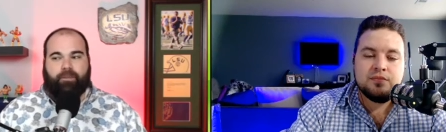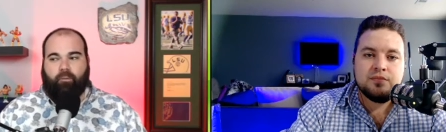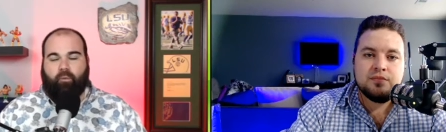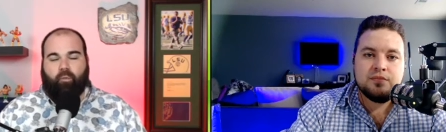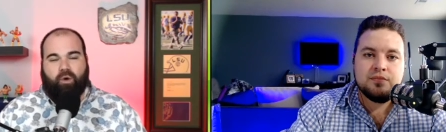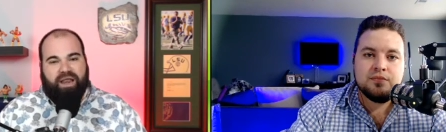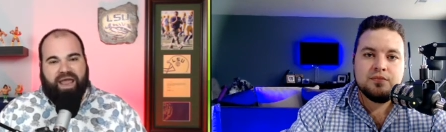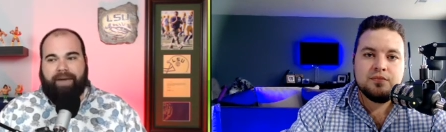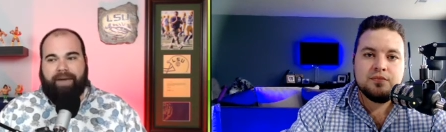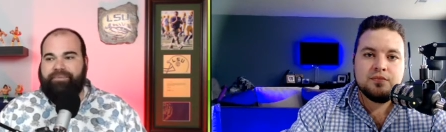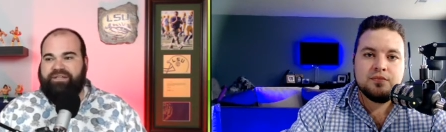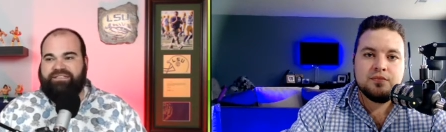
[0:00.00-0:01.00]
Speaker 1: what
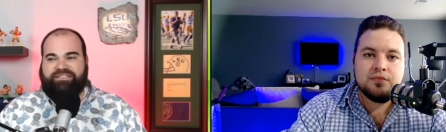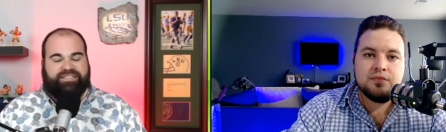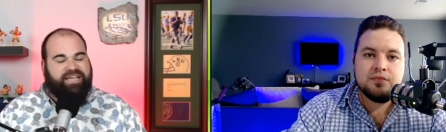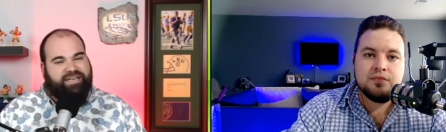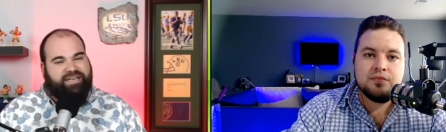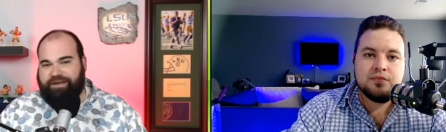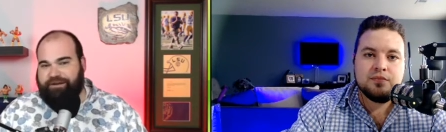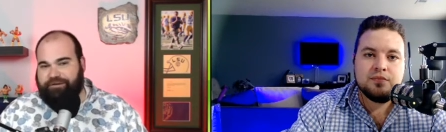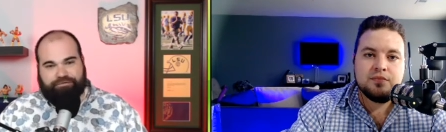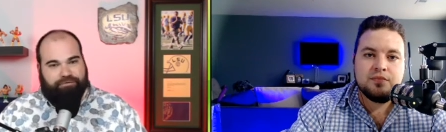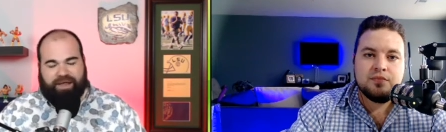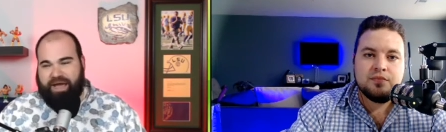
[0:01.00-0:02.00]
happens 10
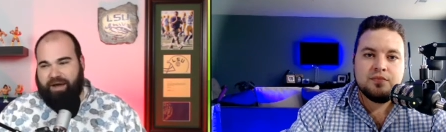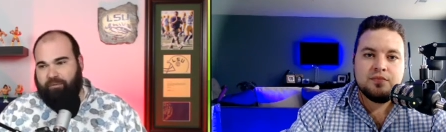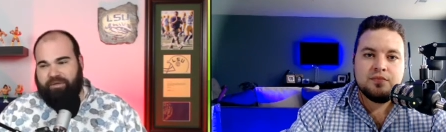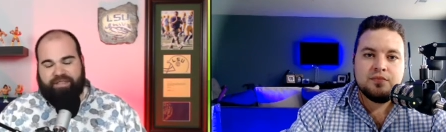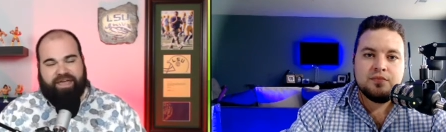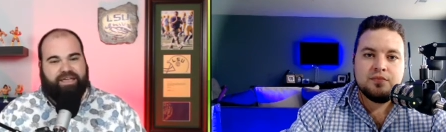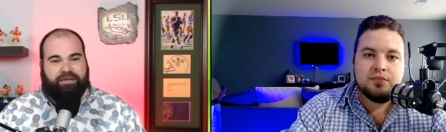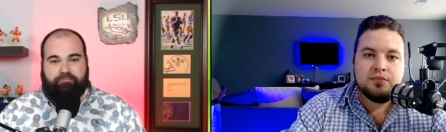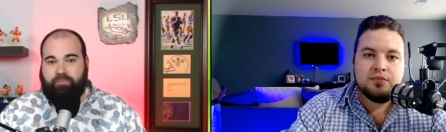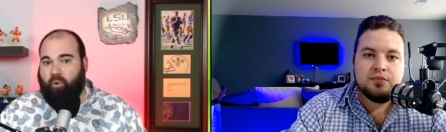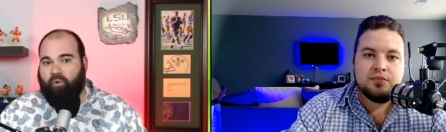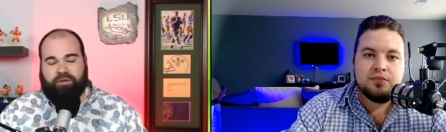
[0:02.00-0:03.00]
years from now when they
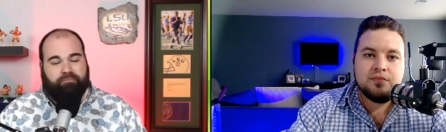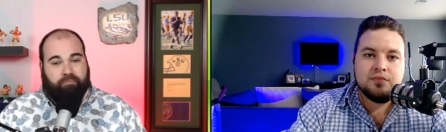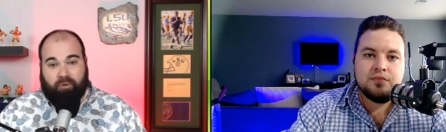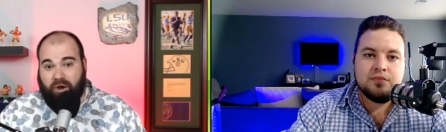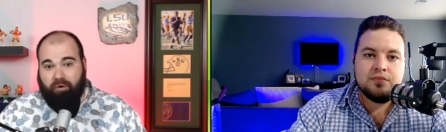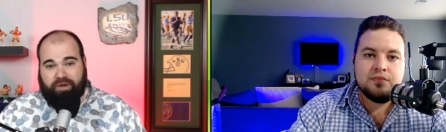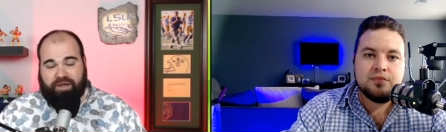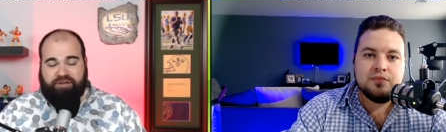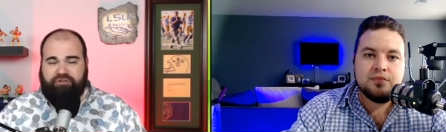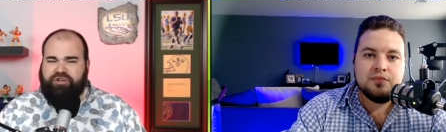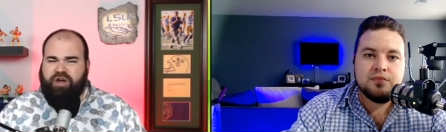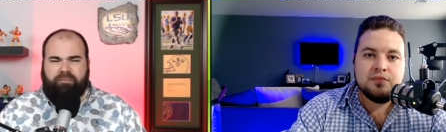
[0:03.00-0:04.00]
get bored and broke?
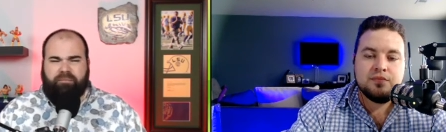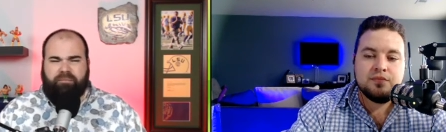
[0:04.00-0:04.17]
And you're talking about